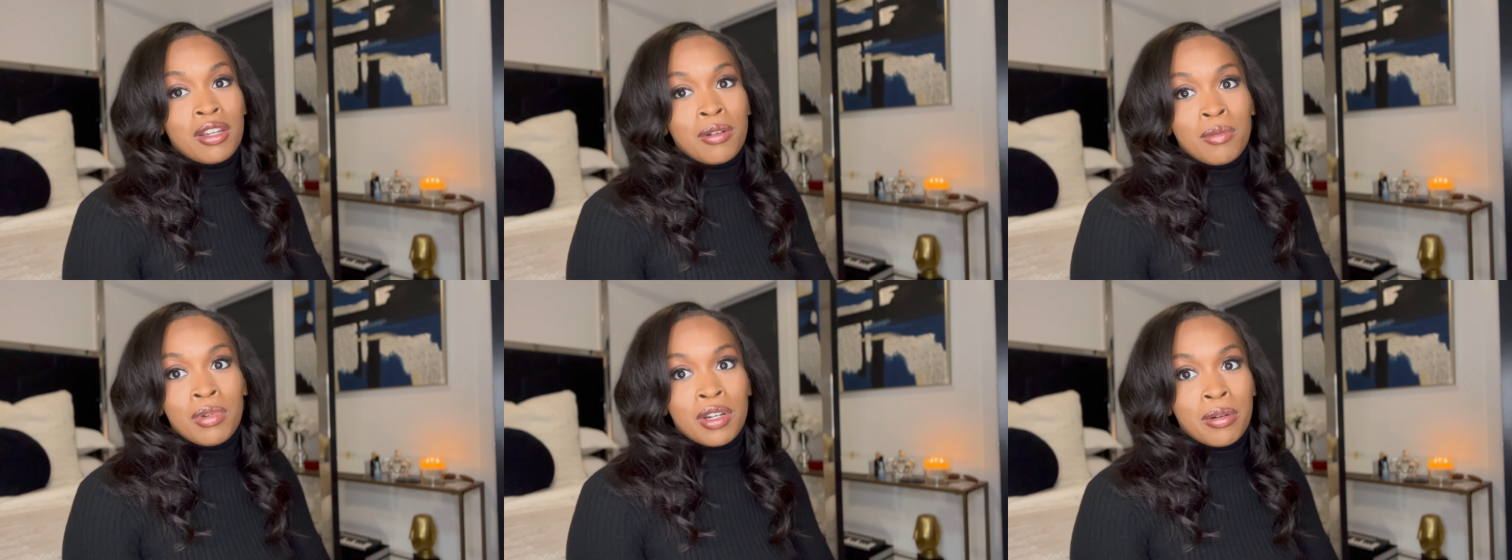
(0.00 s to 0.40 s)

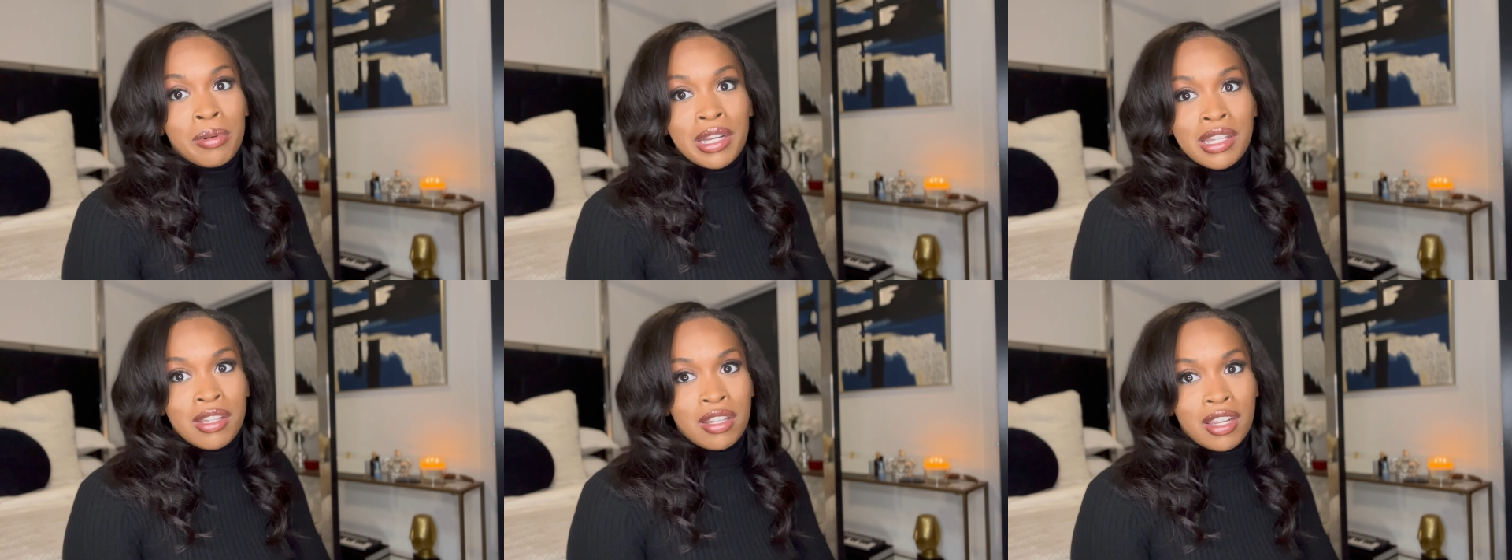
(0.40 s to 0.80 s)
couldn't put a
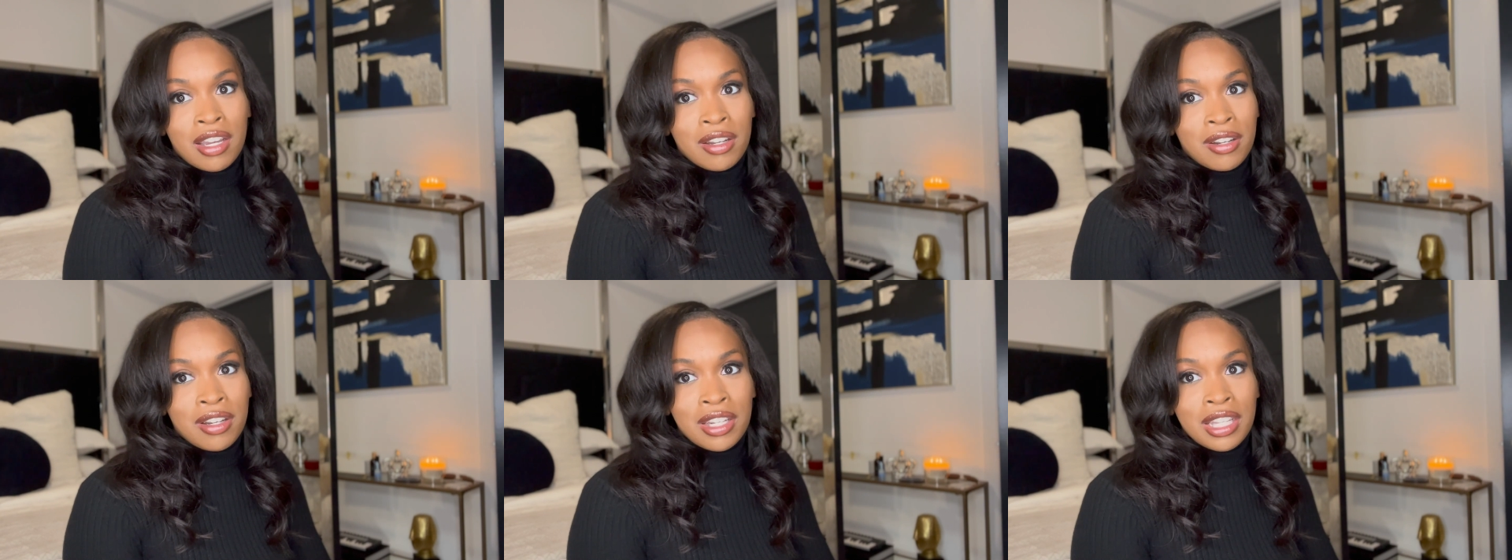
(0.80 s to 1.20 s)
price
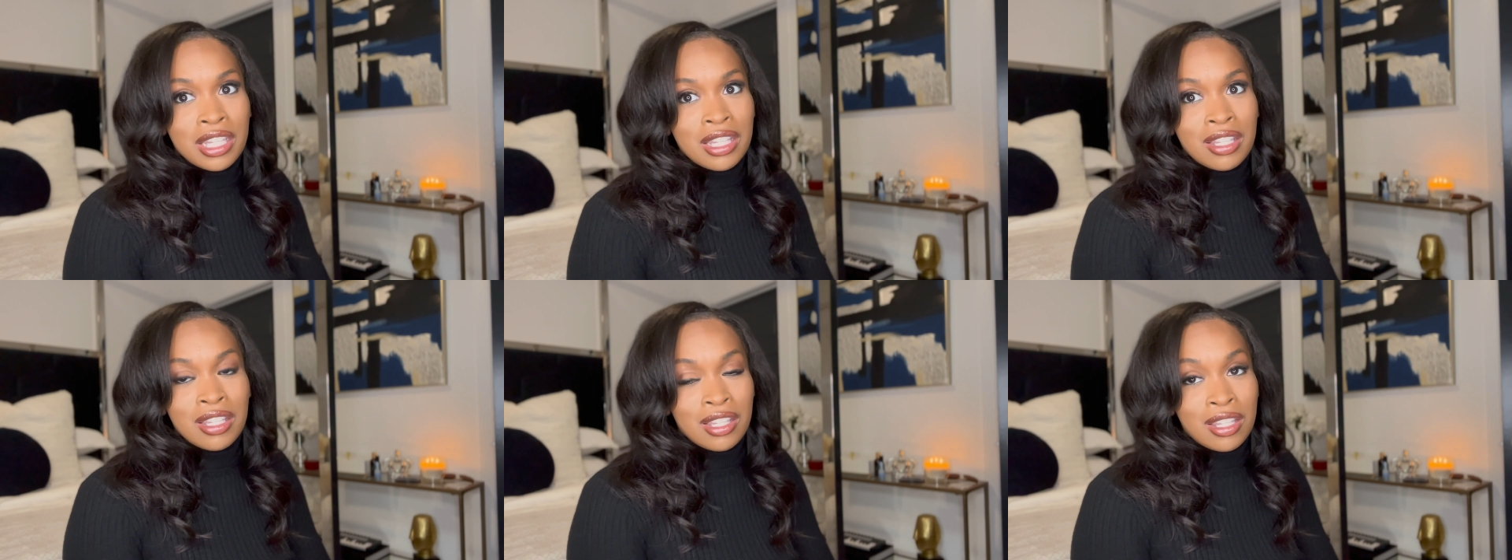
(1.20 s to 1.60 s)
tag on.
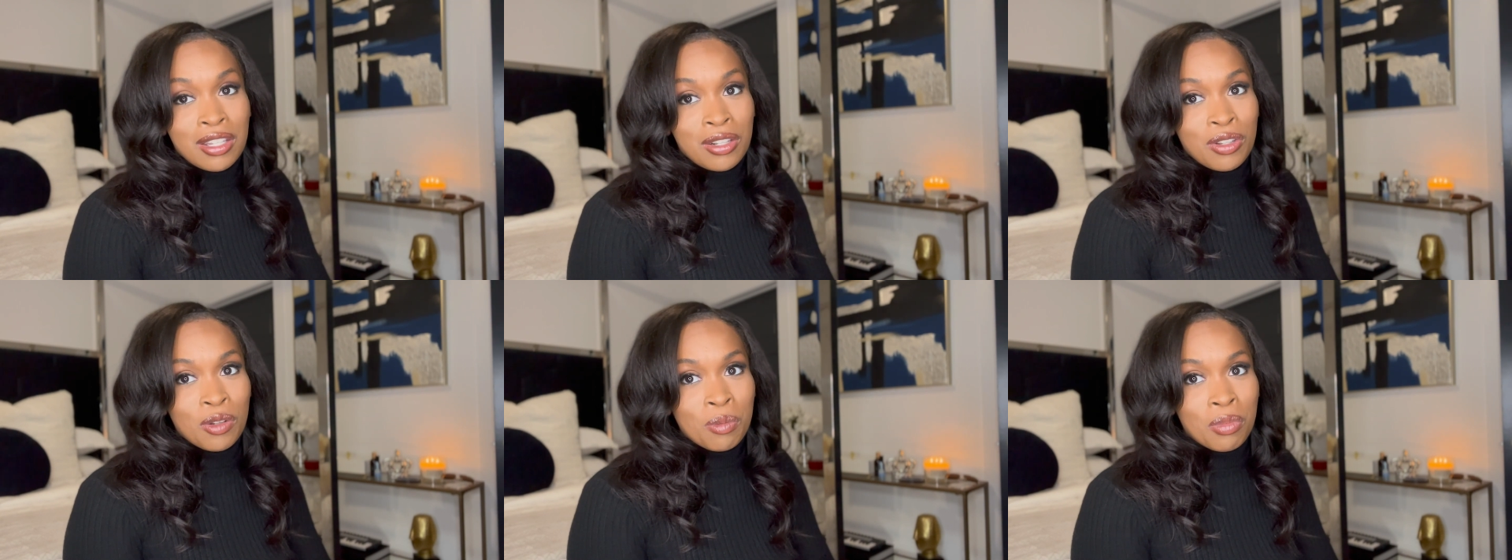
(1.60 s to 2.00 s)

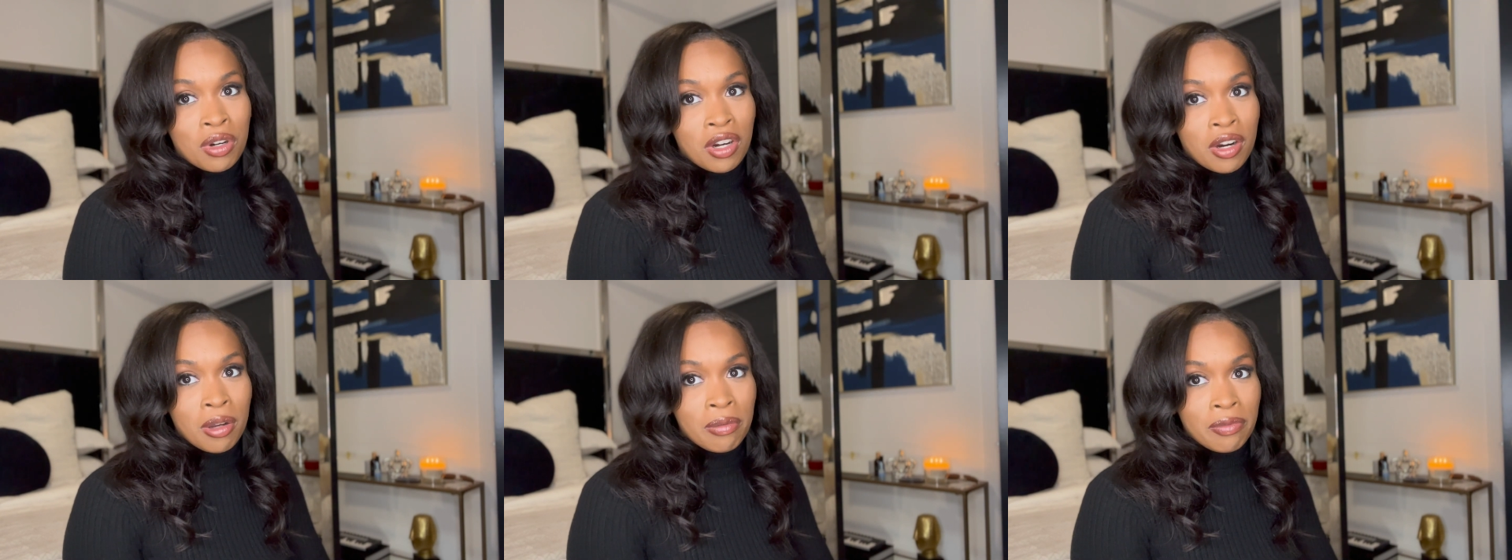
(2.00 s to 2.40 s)
They're
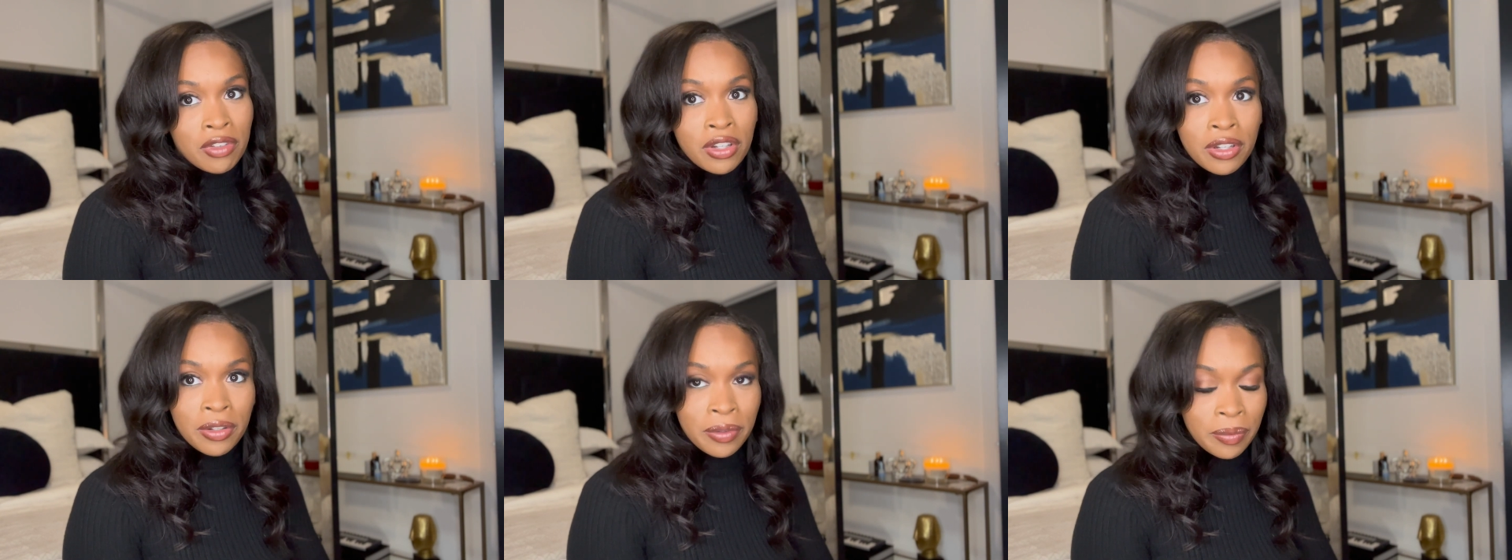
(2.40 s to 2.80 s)
super
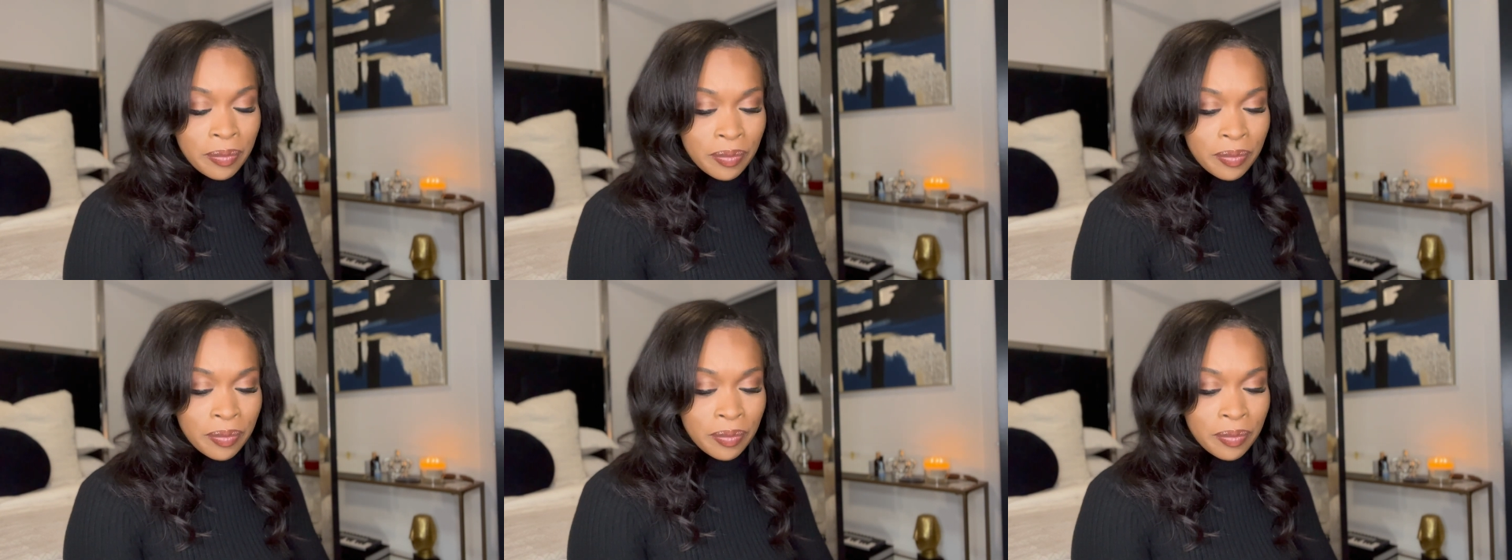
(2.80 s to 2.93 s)
helpful.